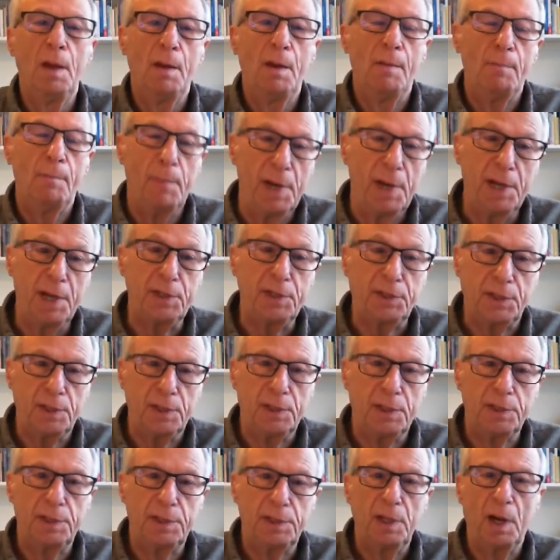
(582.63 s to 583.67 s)

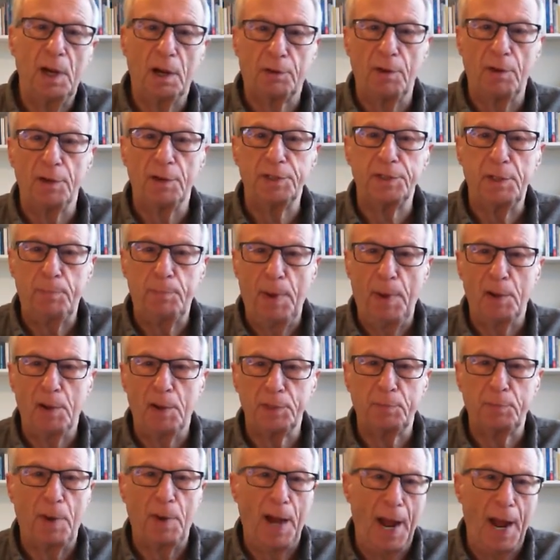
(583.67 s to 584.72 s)
Ministers are granted powers
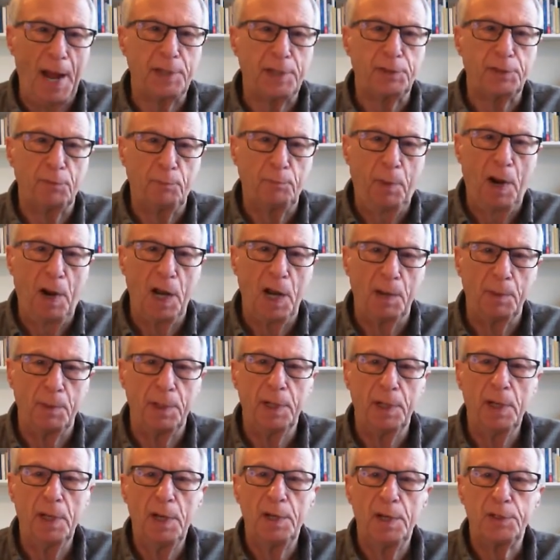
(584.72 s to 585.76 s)
by Acts of Parliament
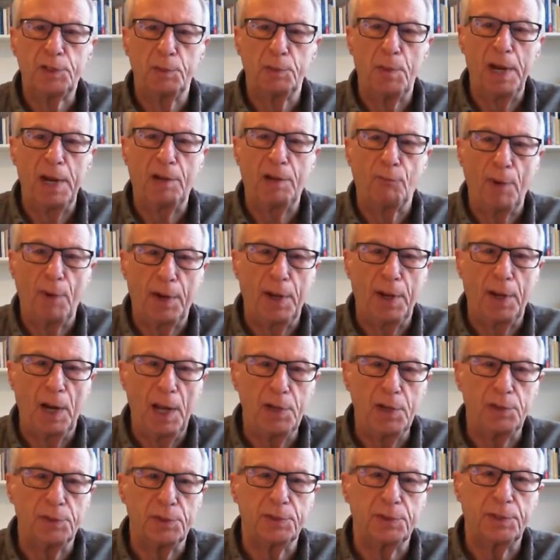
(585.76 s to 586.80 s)
to make
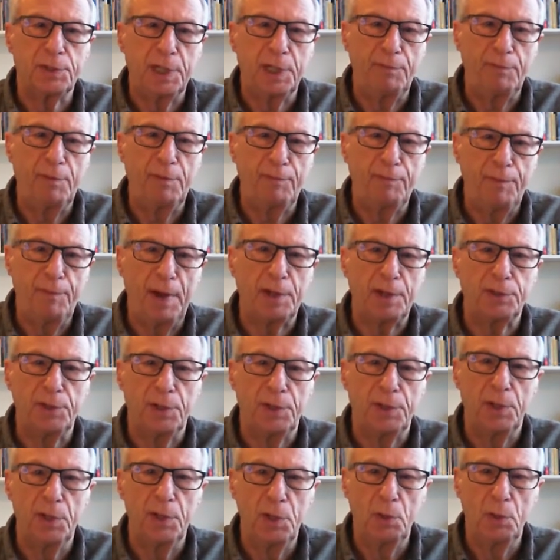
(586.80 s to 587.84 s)
regulations to give effect to
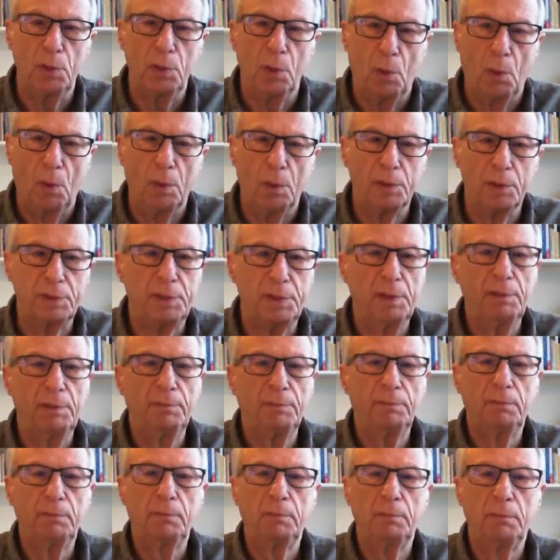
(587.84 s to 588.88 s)
the new laws.
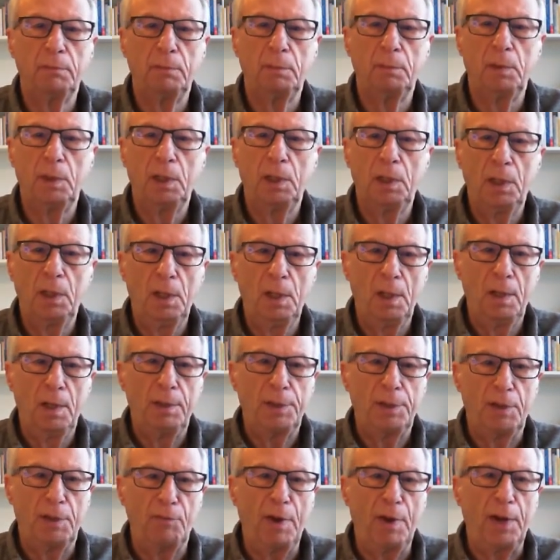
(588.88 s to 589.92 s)

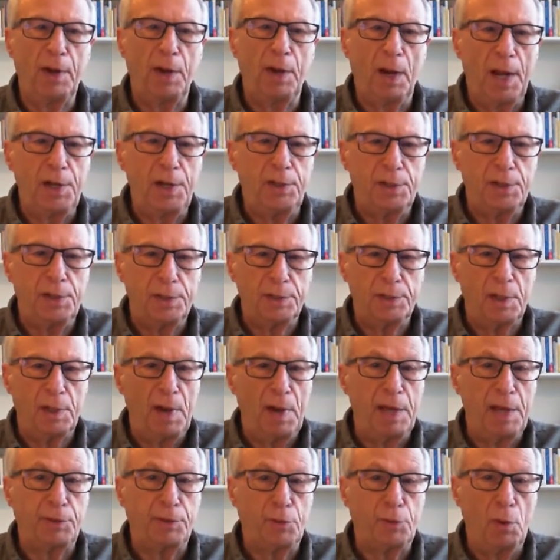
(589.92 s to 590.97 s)
The regulations are
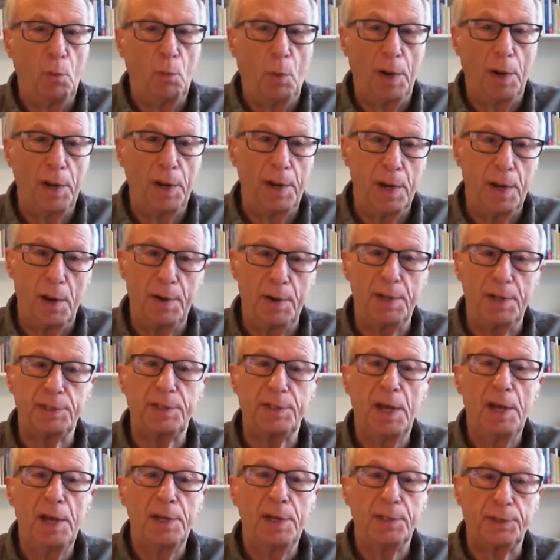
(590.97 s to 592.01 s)
made through what are known as
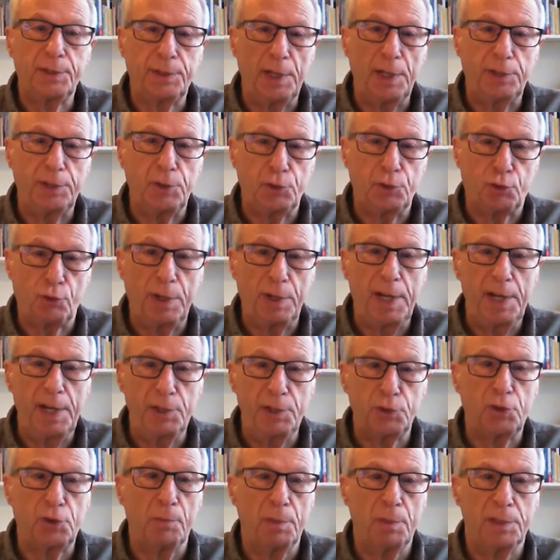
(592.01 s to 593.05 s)
statutory
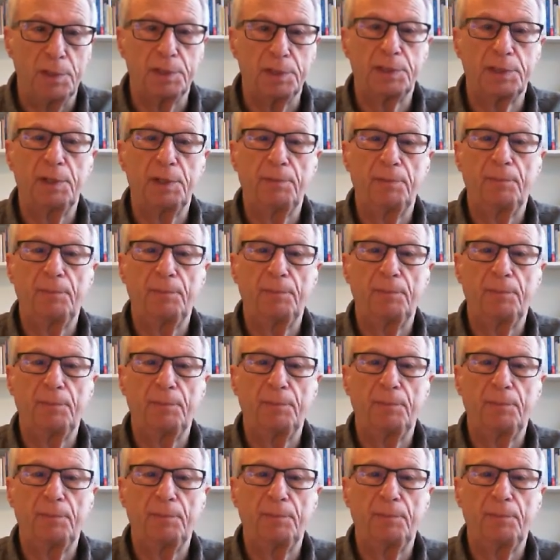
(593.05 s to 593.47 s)
instruments.